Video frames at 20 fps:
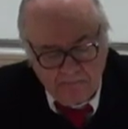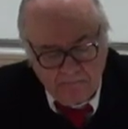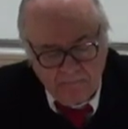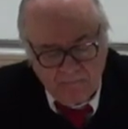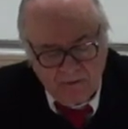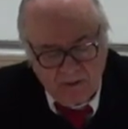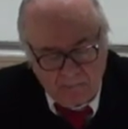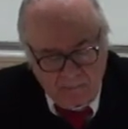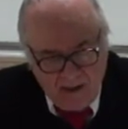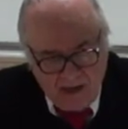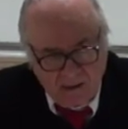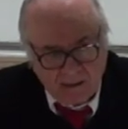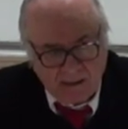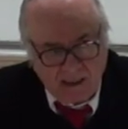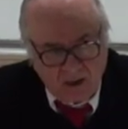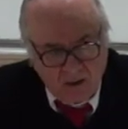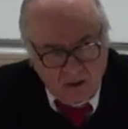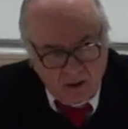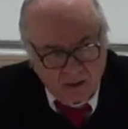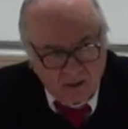the main
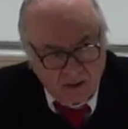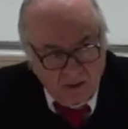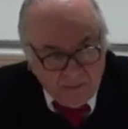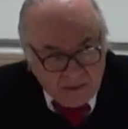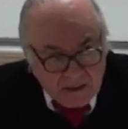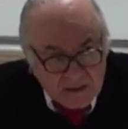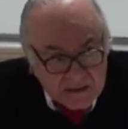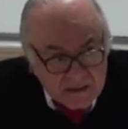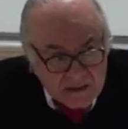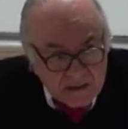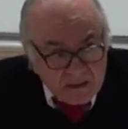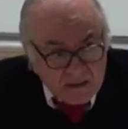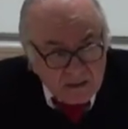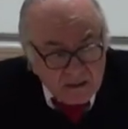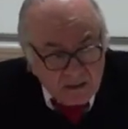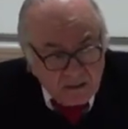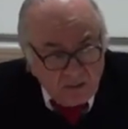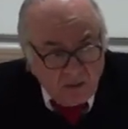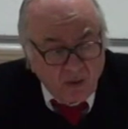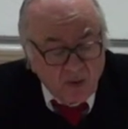dichotomies,
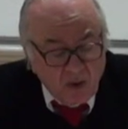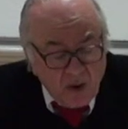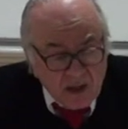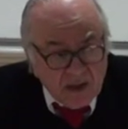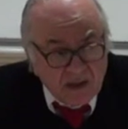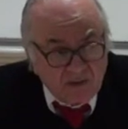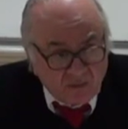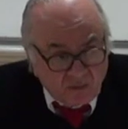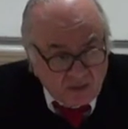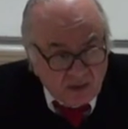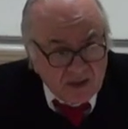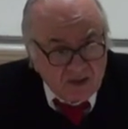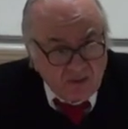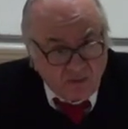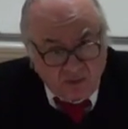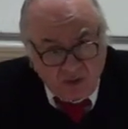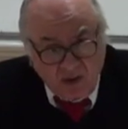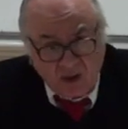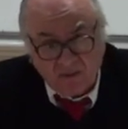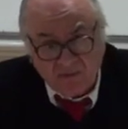or at least
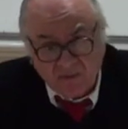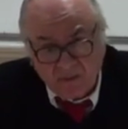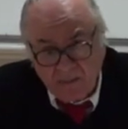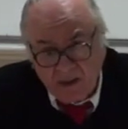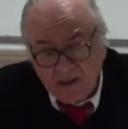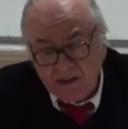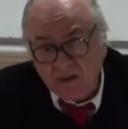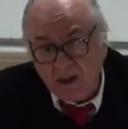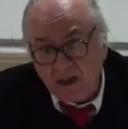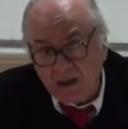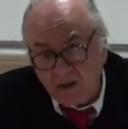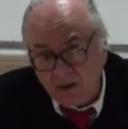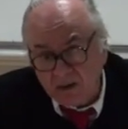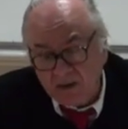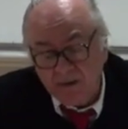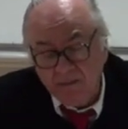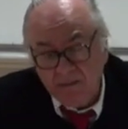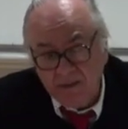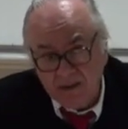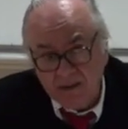three of the main
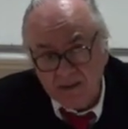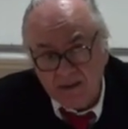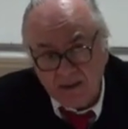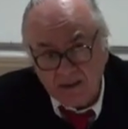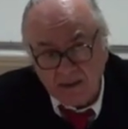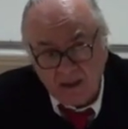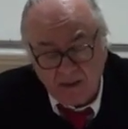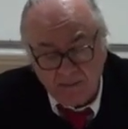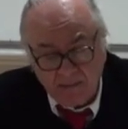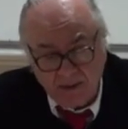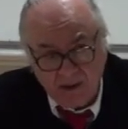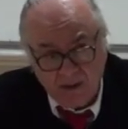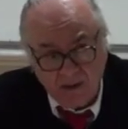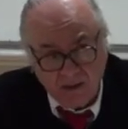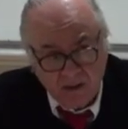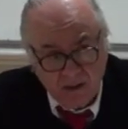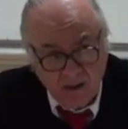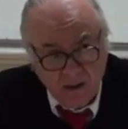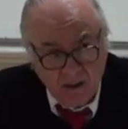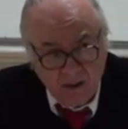dichotomies that I've
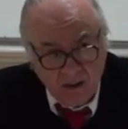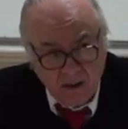been